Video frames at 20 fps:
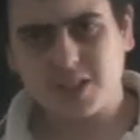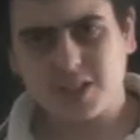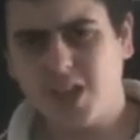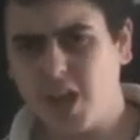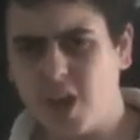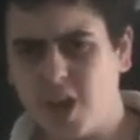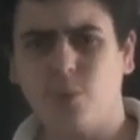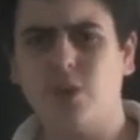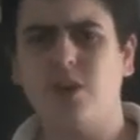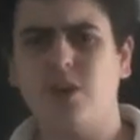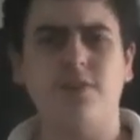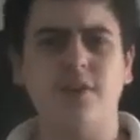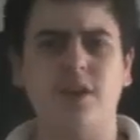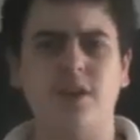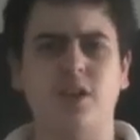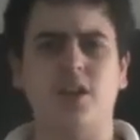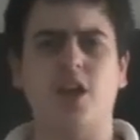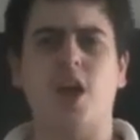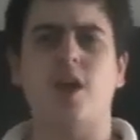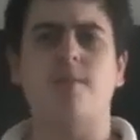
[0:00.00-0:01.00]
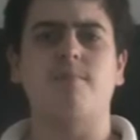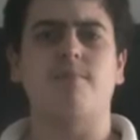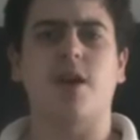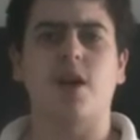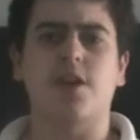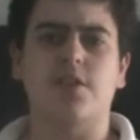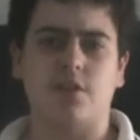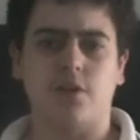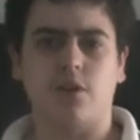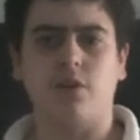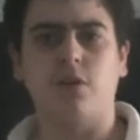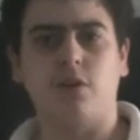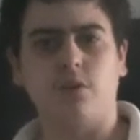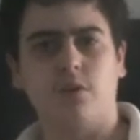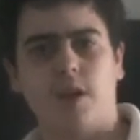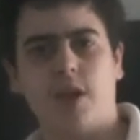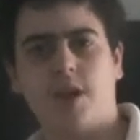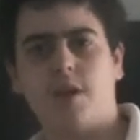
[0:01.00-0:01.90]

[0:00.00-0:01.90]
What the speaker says: Yeah, what do you think of the game as a whole?